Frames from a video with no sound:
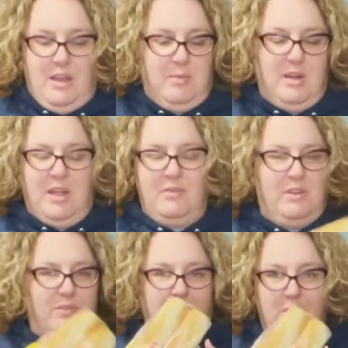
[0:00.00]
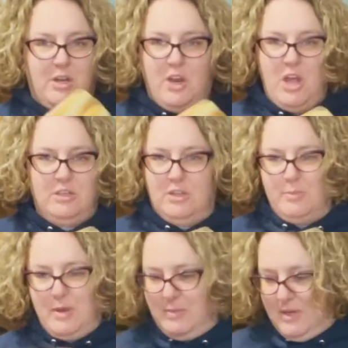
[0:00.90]
I mean, I've even put it on hot dog
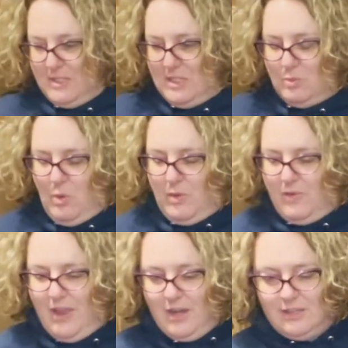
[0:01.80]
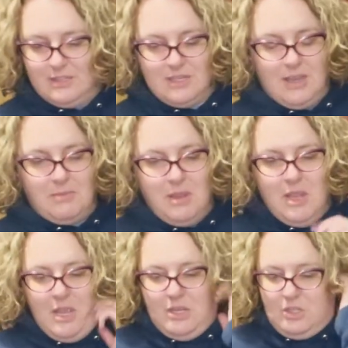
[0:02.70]
bun because that's what we've had at the time.
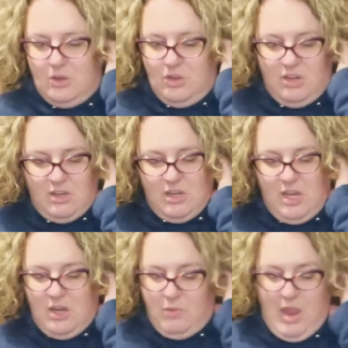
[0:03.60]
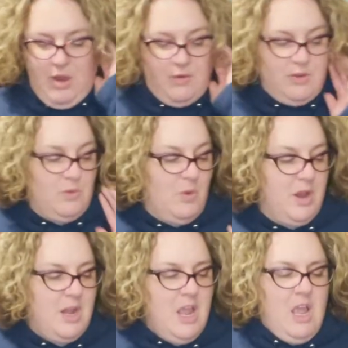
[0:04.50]
So you can eat it however you
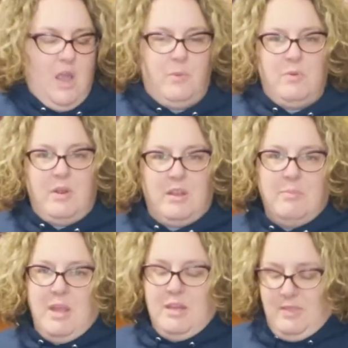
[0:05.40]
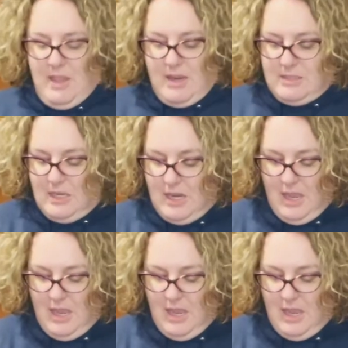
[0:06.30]
want. I would recommend that.